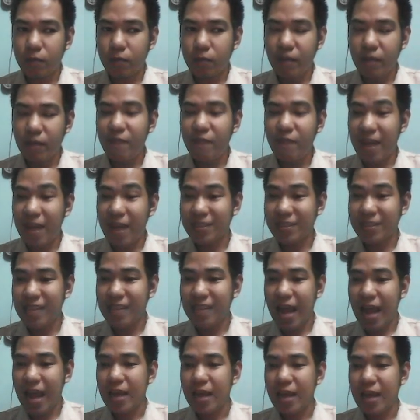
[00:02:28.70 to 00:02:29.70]
events
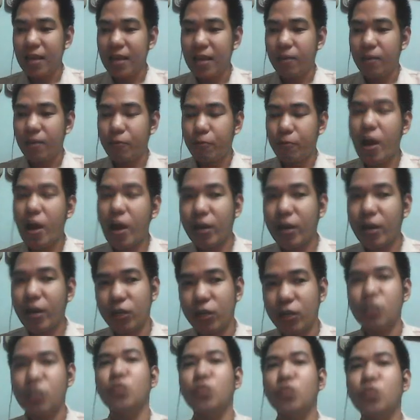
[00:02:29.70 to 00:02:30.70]
prior
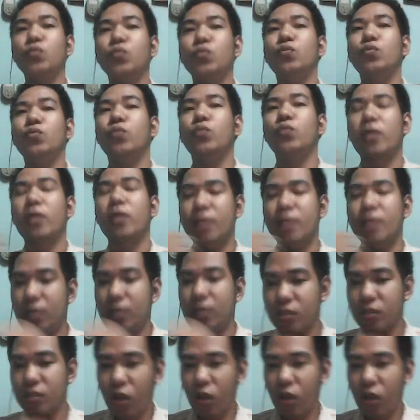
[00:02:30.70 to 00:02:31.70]
to the
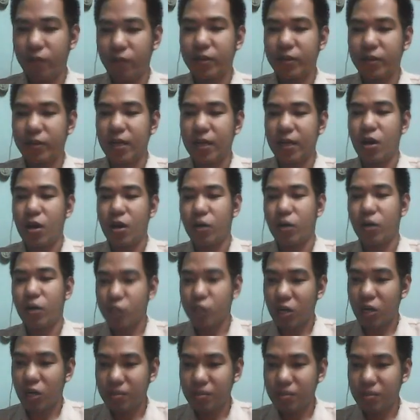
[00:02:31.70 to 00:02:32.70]
discovery of
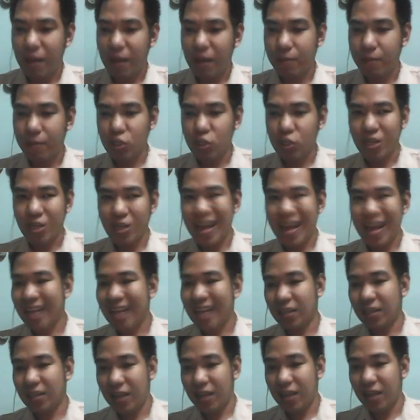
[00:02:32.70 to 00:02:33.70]
Charles Babbage and
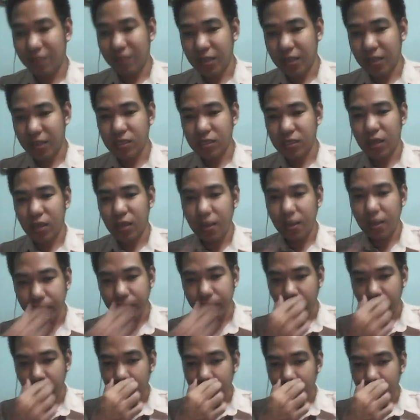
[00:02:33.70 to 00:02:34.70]
Ada Lovelace. Okay,
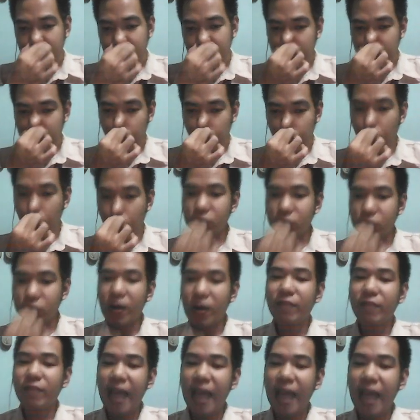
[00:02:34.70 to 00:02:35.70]
so we also
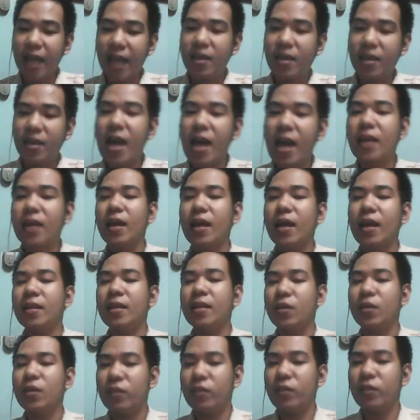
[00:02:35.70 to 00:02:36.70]
have the ENIAC and the
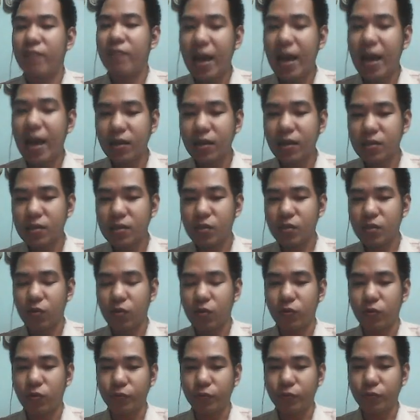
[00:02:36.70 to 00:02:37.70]
UNIVAC.
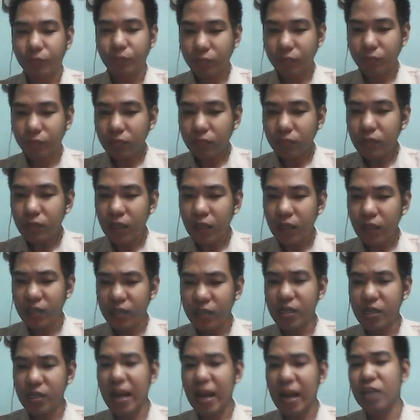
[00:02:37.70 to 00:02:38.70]
So
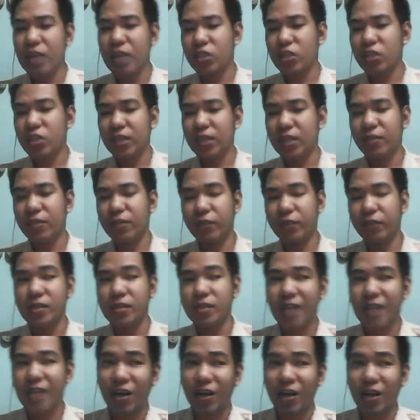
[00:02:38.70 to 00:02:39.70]
these are actually the first
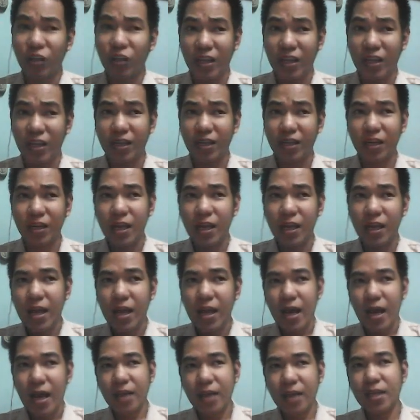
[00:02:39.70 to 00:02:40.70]
calculator.
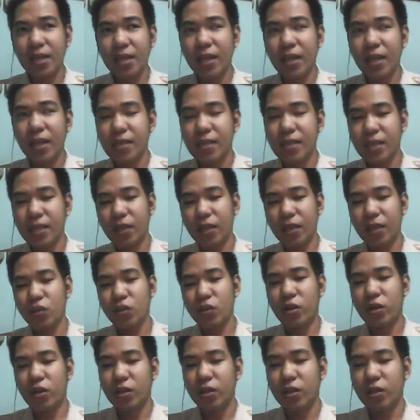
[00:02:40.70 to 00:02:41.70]
I think it's
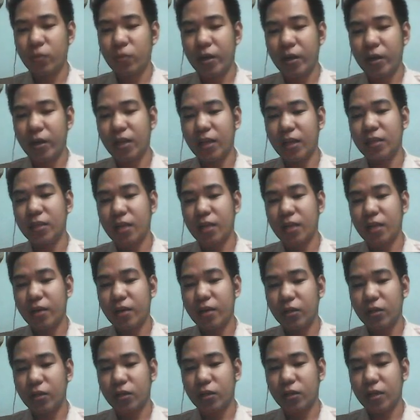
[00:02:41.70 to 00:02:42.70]
electronic numerical
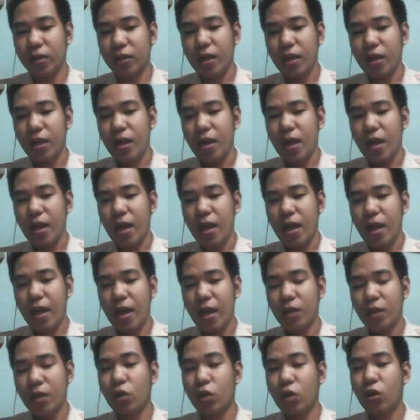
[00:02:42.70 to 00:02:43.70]
integrator
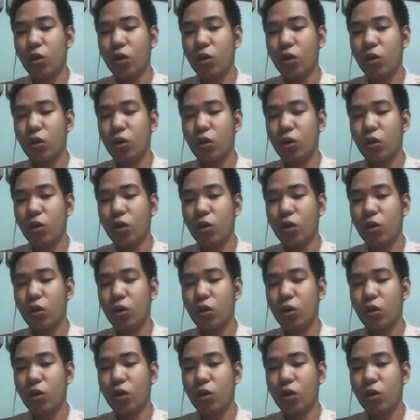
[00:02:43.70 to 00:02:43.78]
and